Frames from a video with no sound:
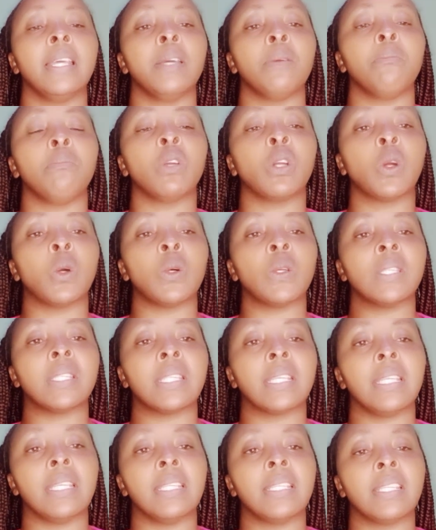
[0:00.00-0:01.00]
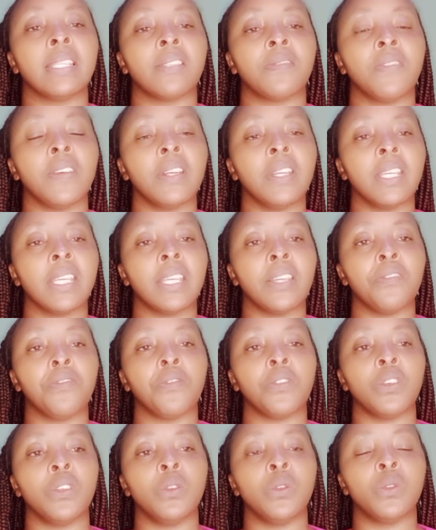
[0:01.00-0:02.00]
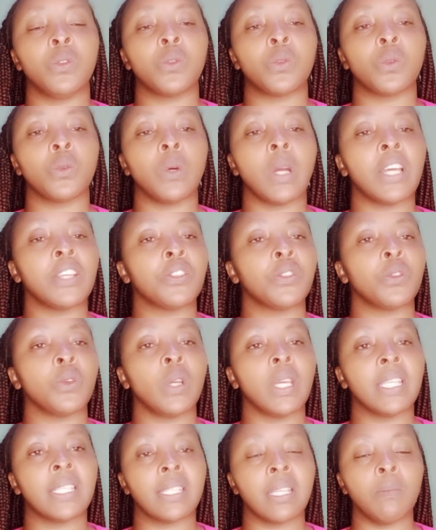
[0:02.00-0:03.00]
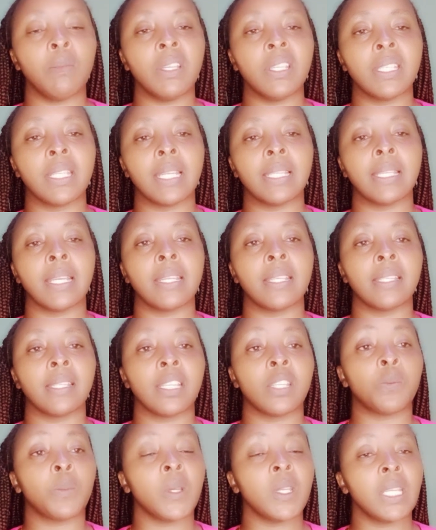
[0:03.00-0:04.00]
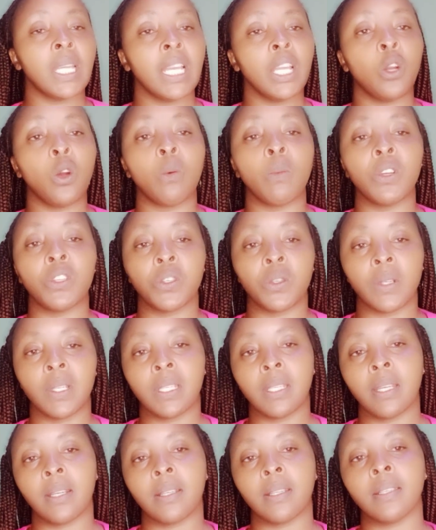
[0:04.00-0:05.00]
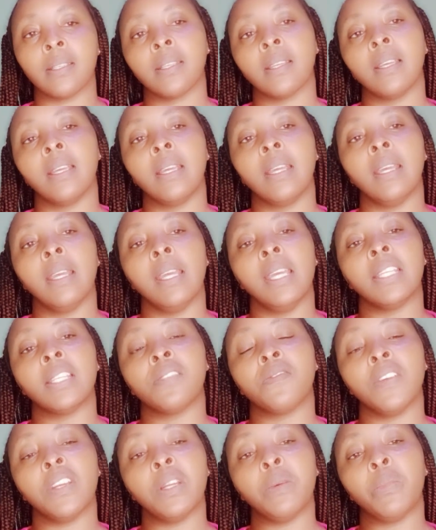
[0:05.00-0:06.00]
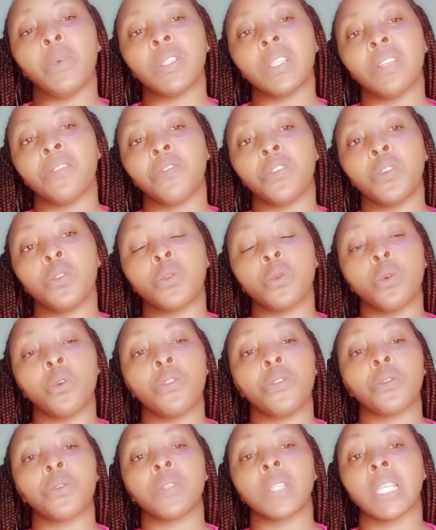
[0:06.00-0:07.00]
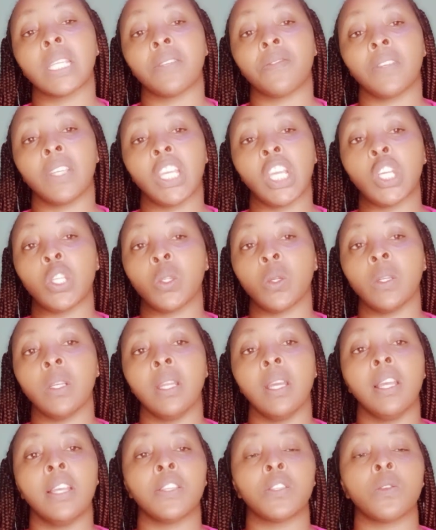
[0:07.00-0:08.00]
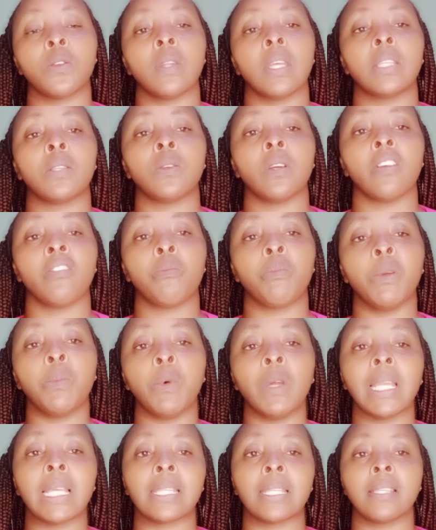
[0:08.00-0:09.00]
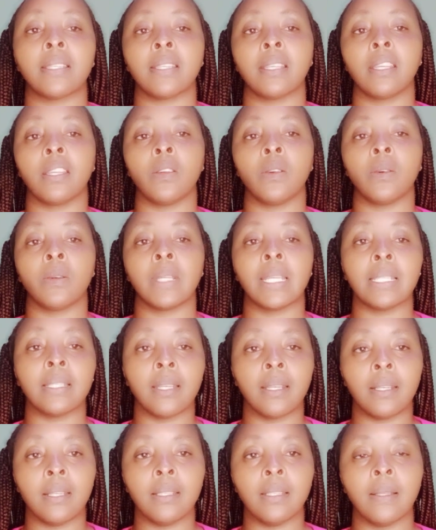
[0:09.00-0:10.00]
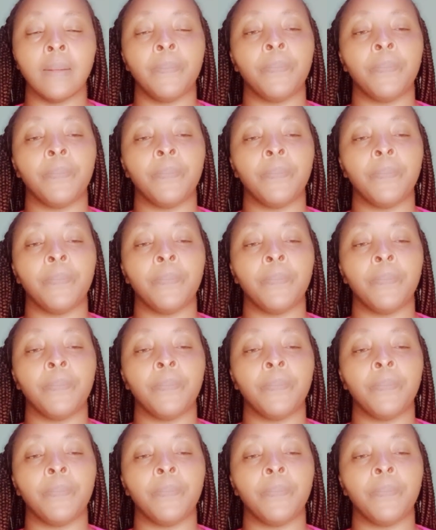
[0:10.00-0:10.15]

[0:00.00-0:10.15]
because it is very key for you to, as you establish nurseries, especially commercial nurseries, it is very important for you to go through certification so that you have people assessing your nurseries.